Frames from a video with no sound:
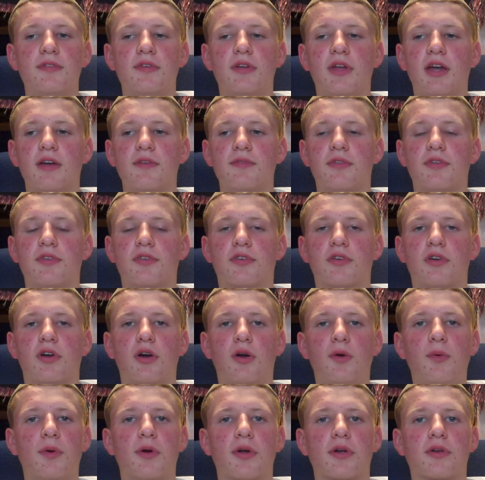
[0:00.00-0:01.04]
even have this
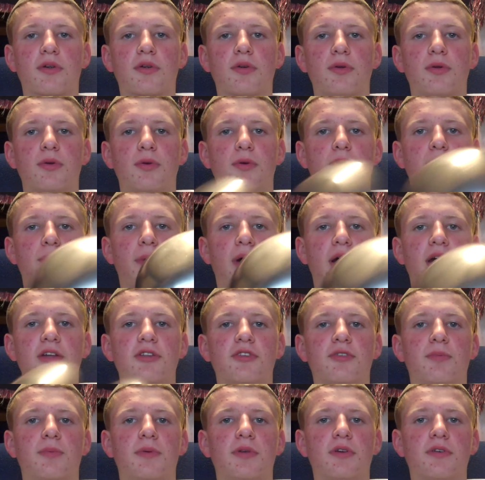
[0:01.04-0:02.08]
coworker who
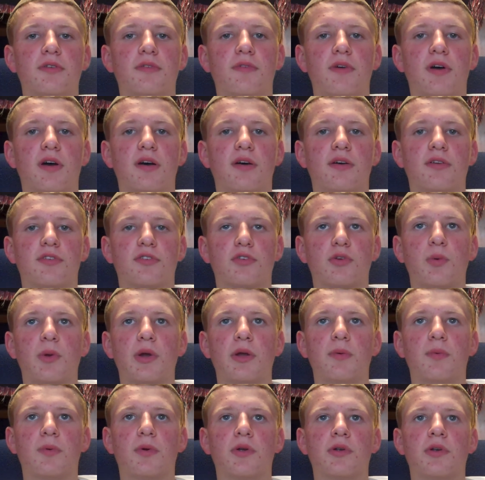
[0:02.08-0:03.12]
reminds me of,
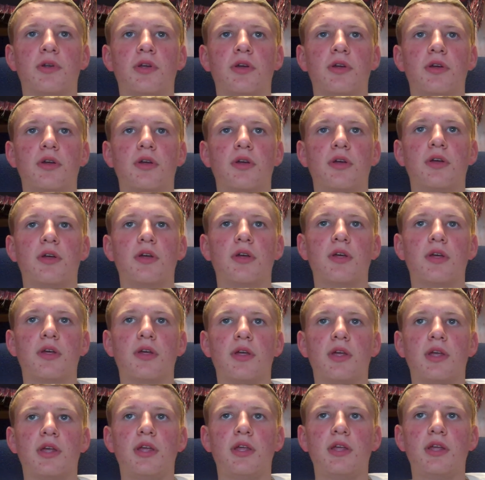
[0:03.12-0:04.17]
Squidward.
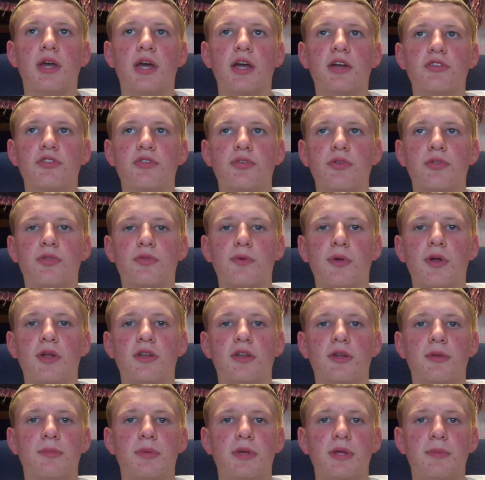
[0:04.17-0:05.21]
He actually
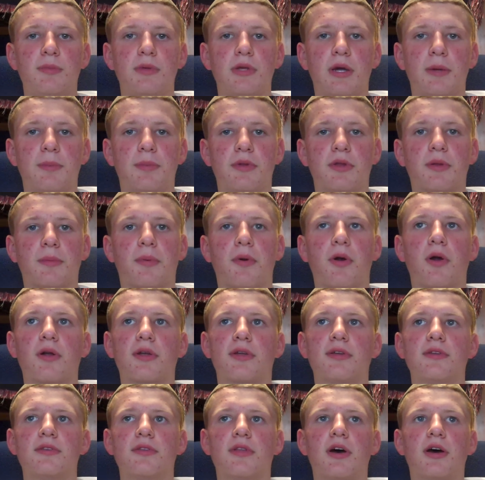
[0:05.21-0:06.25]
threatened to beat me up in the
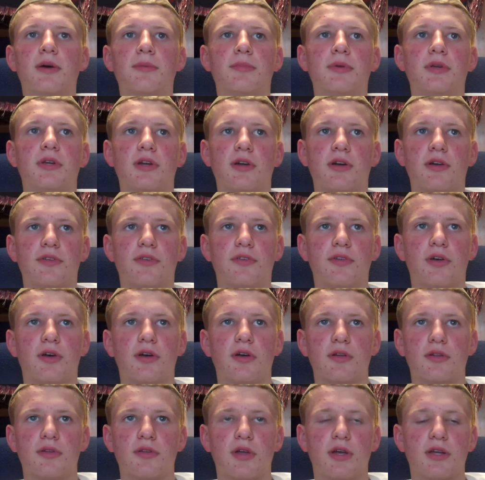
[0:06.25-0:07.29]
parking lot because,
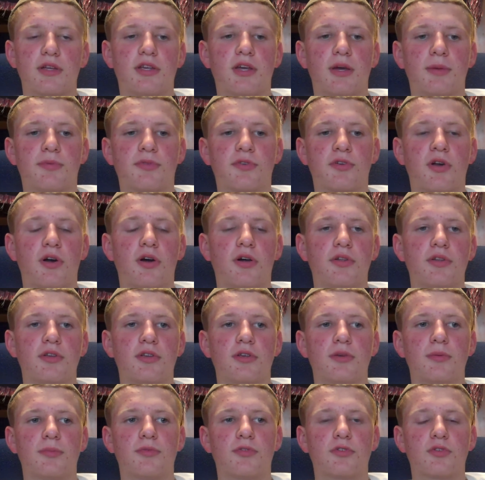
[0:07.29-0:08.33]
I kept
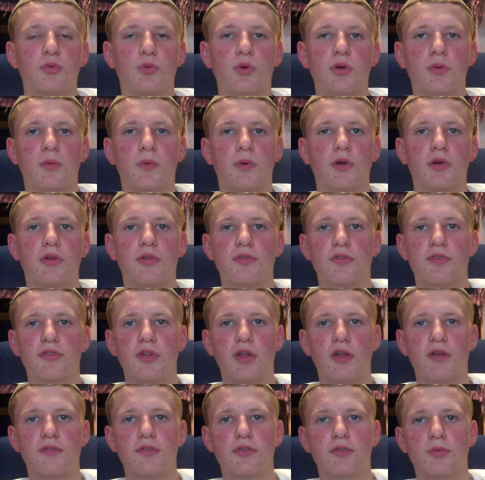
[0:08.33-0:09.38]
calling him Squidward
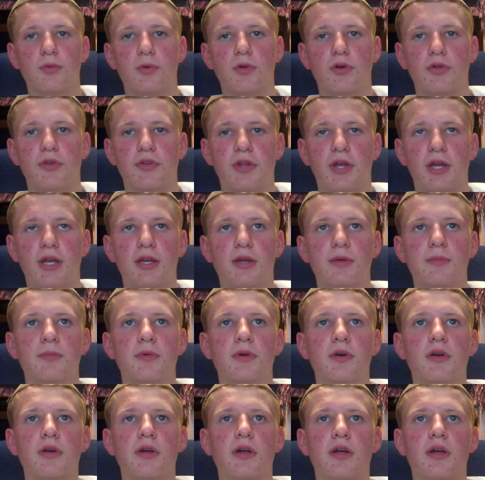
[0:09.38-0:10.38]
instead of his real name.